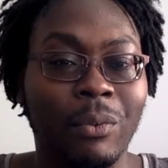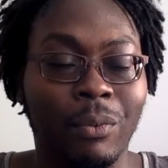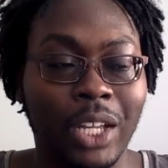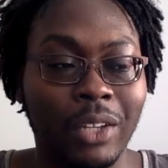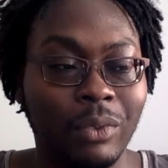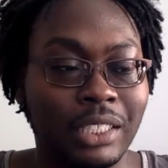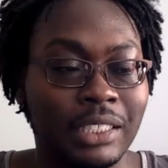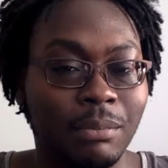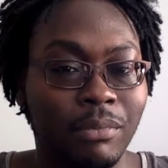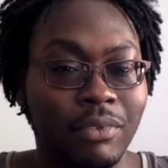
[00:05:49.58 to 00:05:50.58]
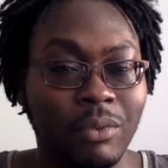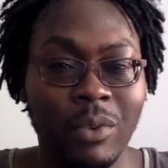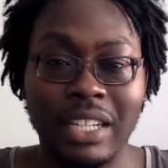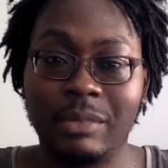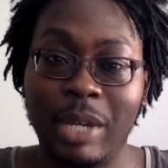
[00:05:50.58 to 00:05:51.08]
what is
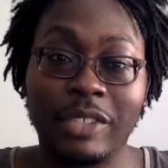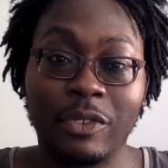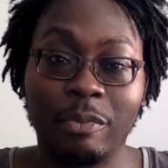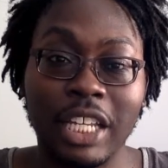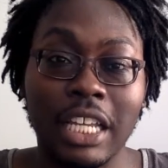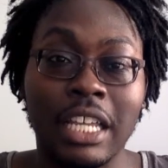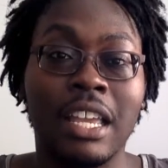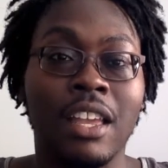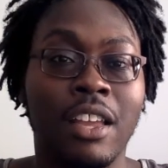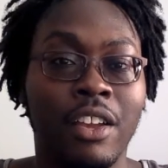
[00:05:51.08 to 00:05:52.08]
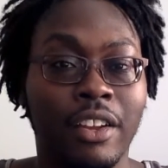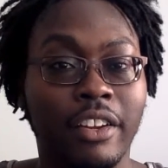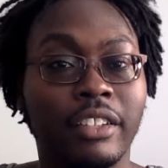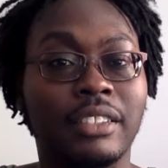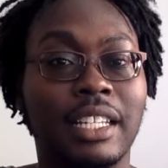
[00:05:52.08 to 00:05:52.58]
best for me.
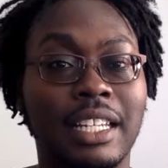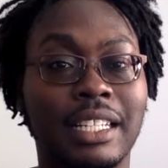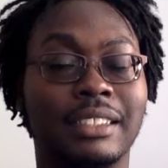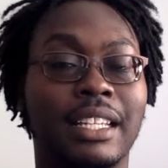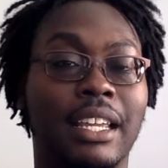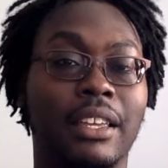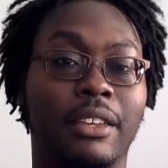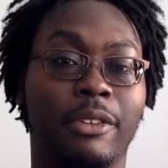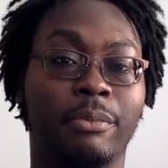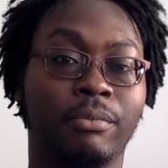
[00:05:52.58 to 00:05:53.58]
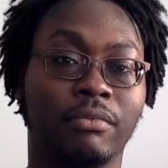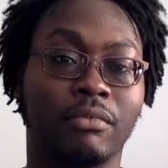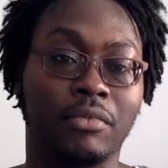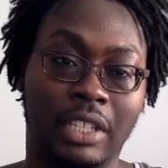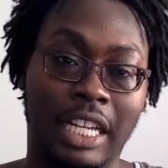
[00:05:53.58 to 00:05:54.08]
First, they did say a
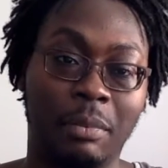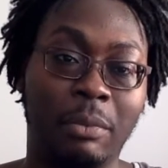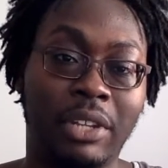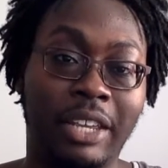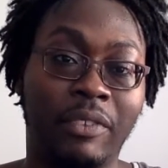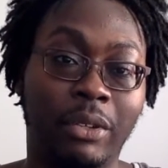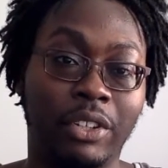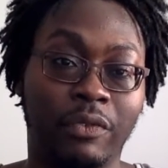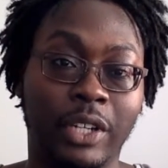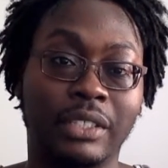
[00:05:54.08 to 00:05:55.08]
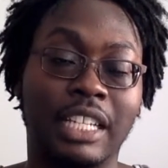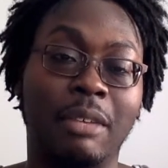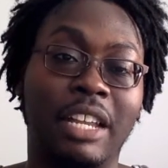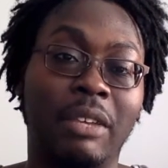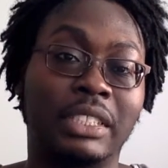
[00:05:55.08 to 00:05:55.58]
lot of people that failed it the first
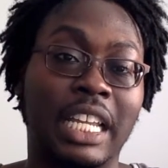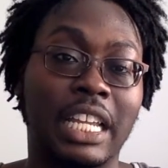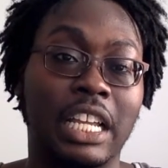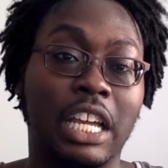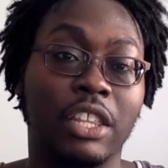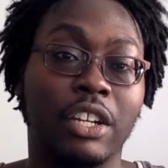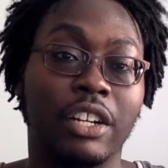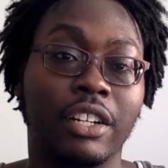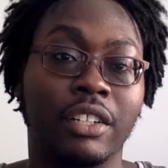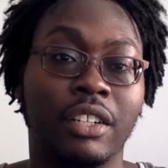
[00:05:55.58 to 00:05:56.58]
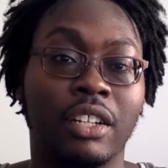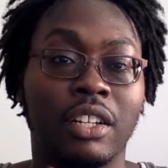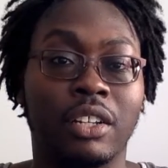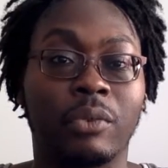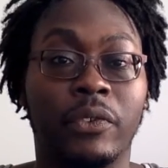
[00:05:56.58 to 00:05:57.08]
time that was taking other
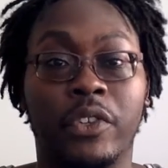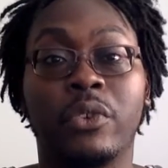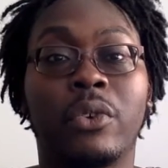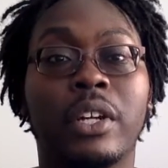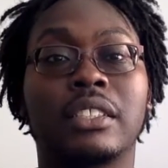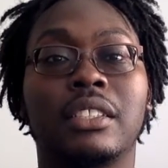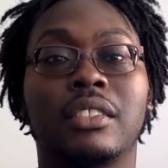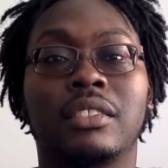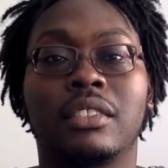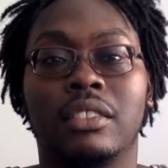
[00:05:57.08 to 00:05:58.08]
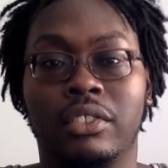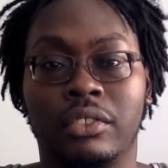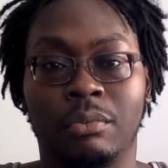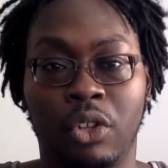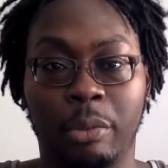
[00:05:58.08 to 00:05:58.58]
review courses
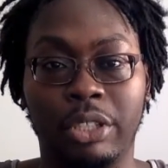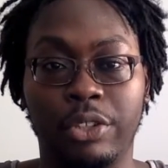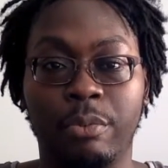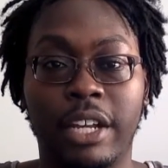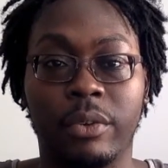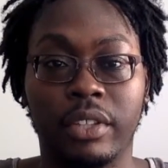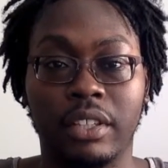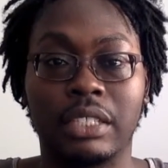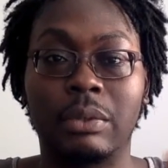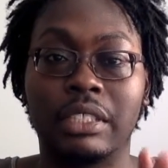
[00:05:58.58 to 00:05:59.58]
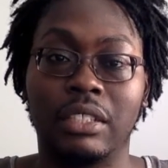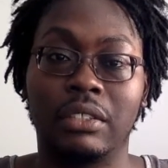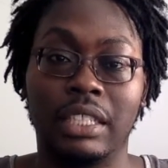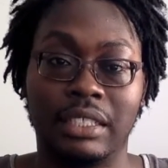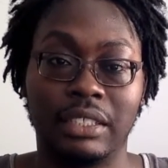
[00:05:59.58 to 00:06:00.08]
normally do better with this one,
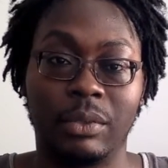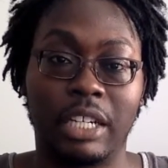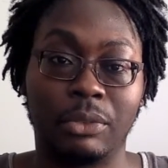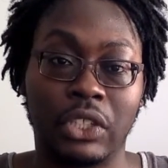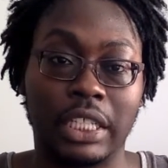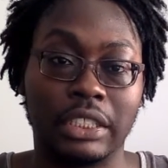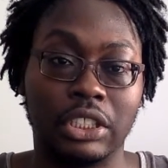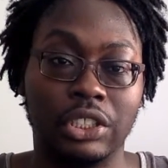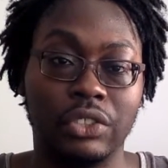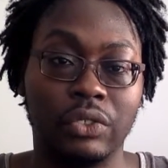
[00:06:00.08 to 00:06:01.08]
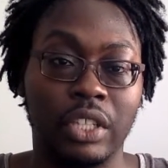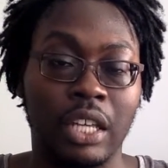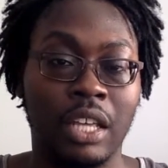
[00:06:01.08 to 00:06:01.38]
so this is what I'm trying to do.